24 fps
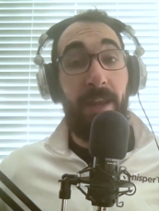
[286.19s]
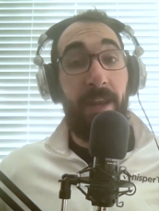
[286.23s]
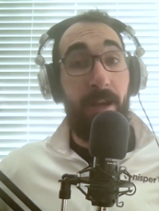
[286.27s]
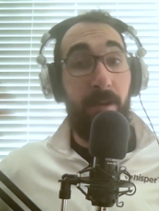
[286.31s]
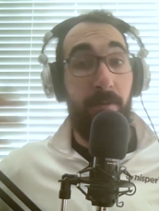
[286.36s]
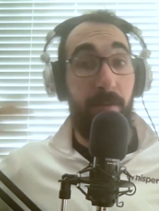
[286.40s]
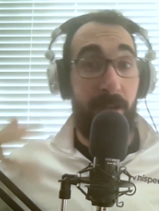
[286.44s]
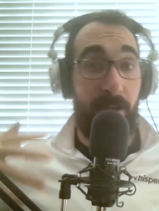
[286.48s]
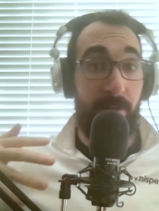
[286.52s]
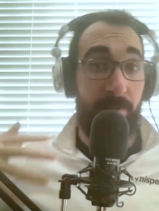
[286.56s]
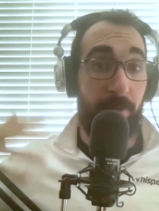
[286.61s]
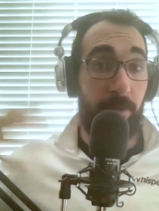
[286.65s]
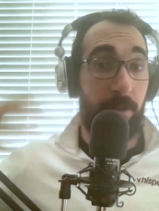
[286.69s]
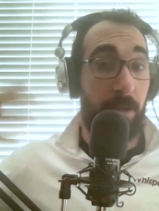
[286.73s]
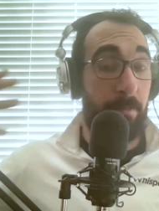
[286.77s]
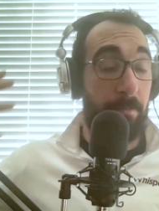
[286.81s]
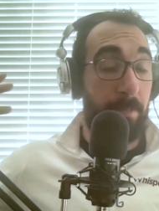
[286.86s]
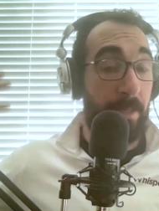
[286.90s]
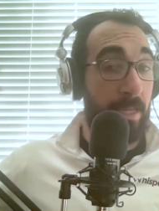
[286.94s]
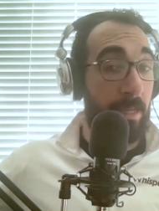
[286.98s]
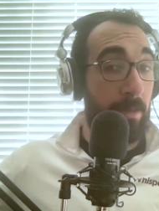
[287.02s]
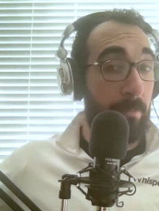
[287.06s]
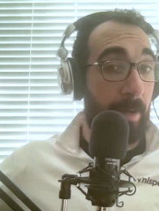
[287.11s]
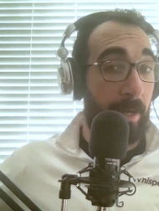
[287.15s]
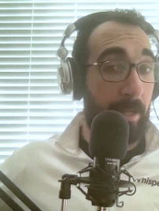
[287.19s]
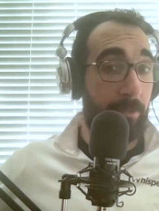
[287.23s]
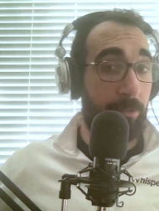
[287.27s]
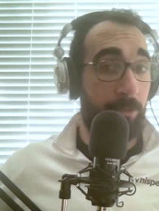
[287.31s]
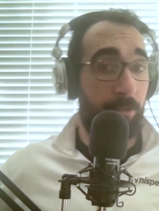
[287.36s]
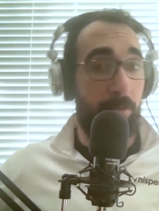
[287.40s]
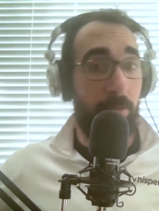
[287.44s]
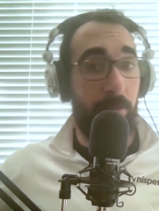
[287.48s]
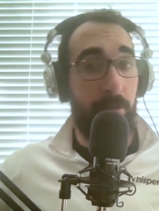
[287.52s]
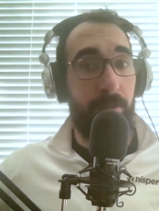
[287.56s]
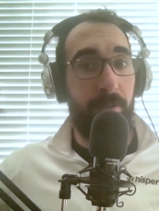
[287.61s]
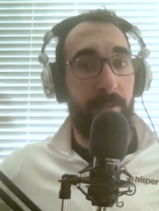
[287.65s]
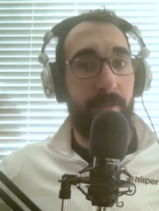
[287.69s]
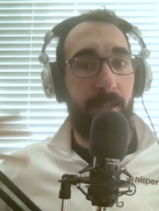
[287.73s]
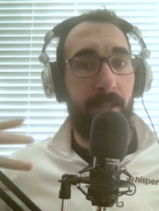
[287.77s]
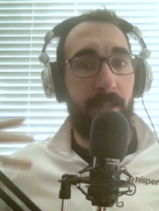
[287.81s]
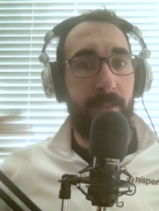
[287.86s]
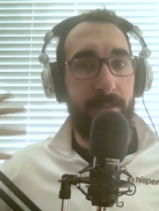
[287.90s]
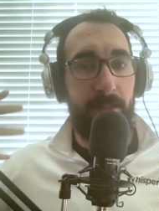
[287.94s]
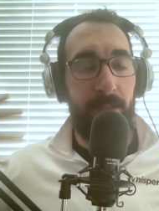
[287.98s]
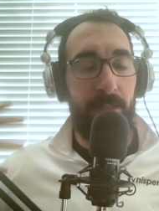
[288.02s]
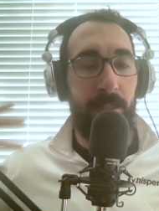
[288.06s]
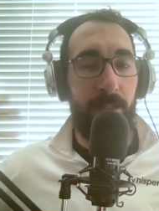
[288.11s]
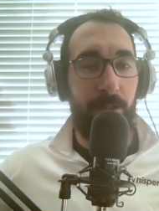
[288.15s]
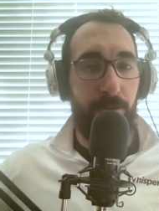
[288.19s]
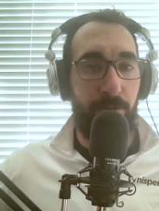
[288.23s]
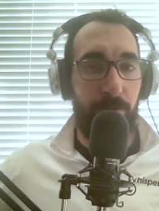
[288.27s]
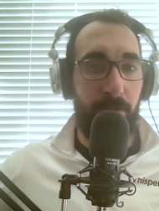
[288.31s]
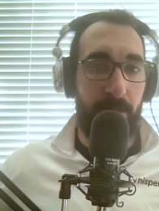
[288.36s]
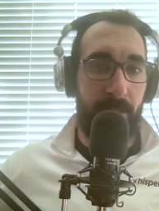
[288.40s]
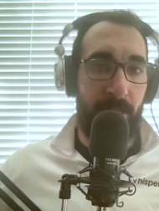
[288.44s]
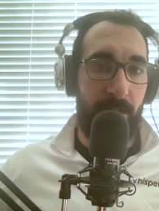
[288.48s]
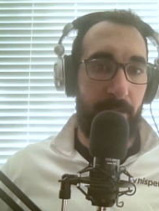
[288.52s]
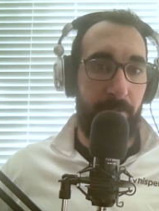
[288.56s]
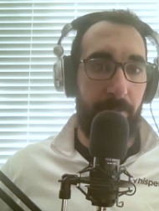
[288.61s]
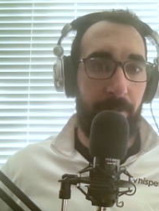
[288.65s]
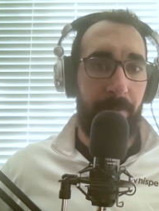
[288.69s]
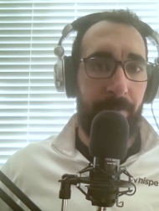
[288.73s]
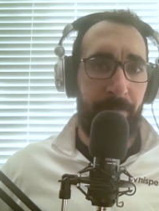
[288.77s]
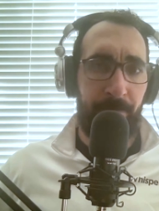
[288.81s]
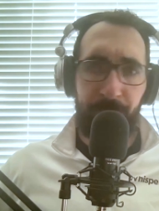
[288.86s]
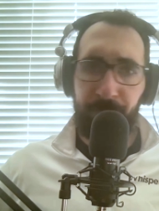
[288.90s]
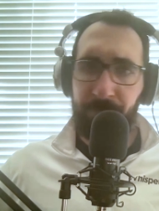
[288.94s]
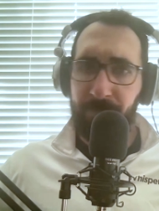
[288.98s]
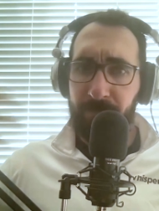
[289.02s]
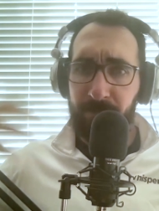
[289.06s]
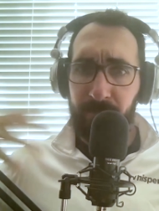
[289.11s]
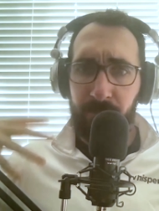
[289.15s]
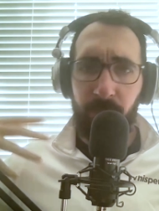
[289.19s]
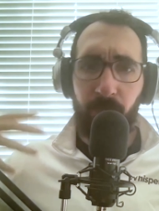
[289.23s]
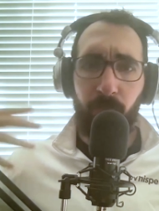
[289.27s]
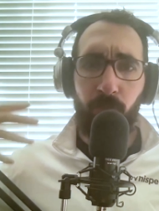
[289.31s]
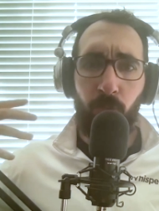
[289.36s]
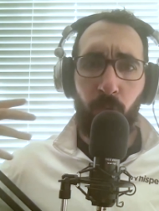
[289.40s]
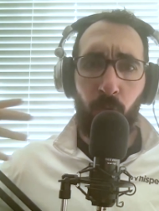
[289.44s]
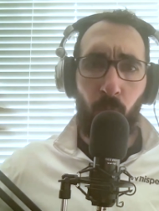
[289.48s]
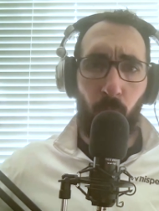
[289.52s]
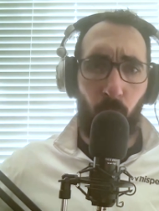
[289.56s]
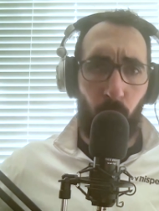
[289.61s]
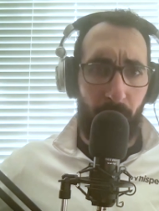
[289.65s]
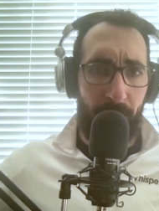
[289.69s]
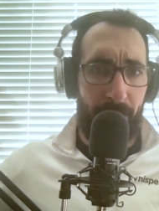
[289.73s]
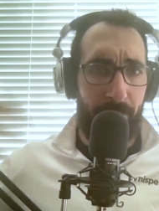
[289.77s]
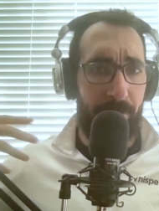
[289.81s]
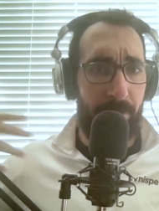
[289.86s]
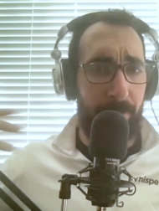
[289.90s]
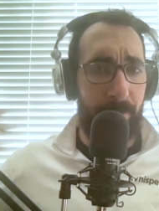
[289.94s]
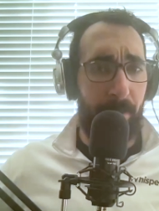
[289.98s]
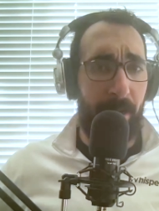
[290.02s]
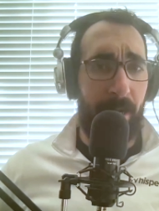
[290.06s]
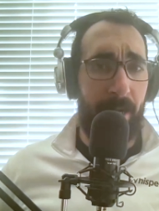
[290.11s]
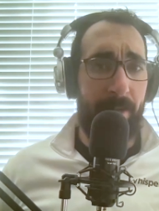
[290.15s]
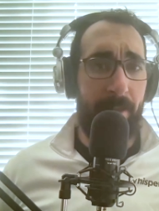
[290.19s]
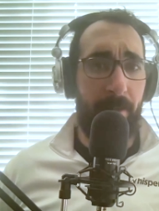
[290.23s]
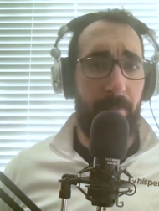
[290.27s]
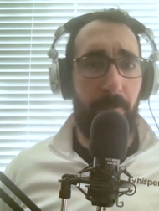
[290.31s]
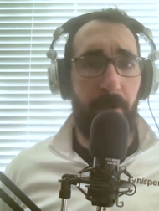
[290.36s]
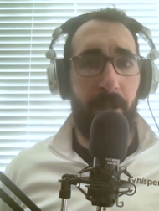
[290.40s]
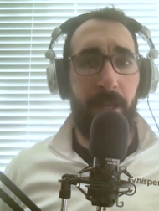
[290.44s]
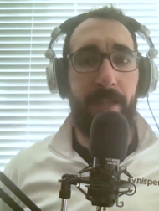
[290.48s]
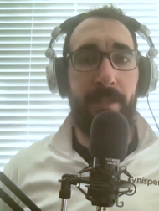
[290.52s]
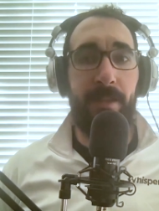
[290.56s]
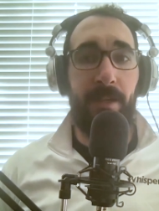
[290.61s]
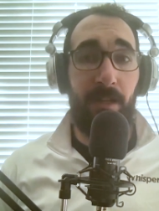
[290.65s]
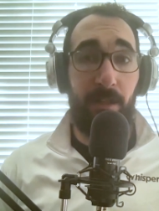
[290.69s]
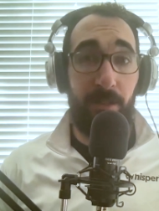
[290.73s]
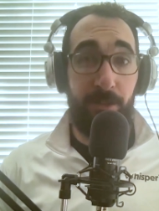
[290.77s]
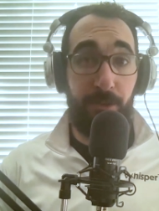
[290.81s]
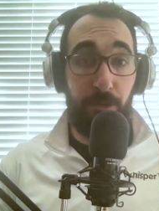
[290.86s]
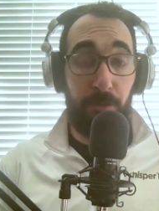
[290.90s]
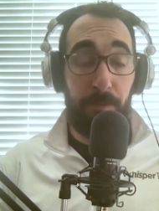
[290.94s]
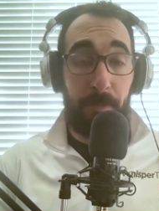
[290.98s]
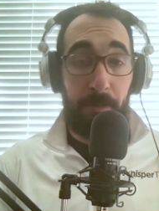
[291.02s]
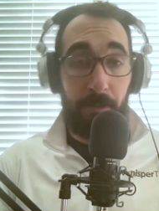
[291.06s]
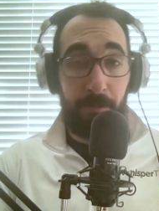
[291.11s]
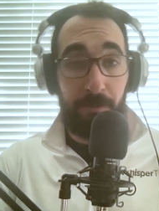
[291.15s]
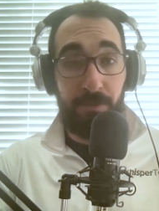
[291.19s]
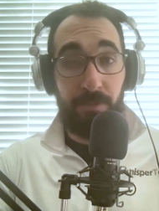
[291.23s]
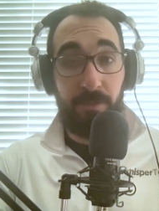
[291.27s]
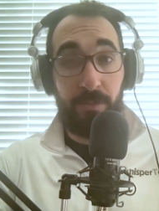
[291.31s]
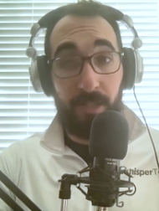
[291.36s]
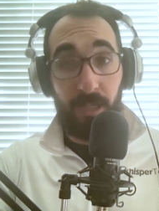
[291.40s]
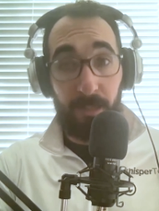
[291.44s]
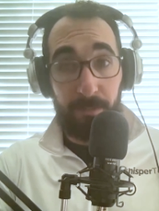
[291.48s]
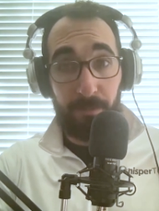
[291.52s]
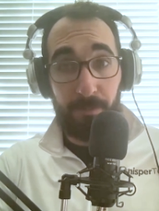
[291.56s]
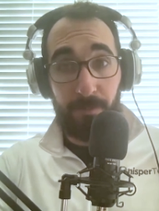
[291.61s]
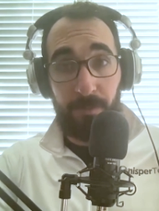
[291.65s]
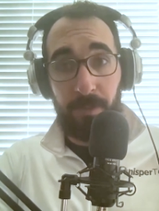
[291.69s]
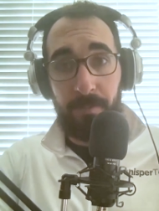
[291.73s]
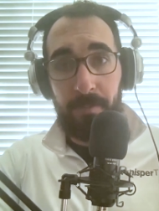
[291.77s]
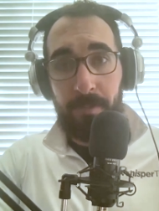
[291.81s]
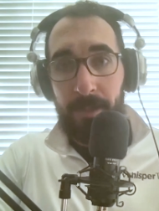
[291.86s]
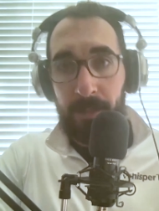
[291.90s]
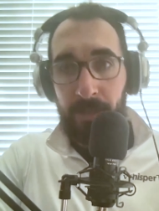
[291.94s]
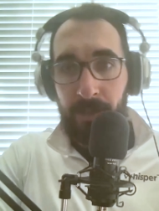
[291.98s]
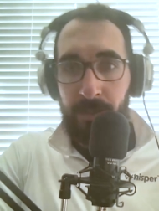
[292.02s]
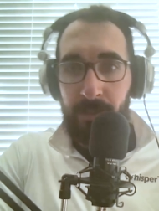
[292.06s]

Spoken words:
However, a BMI score does not take into account where the body weight on your person comes from.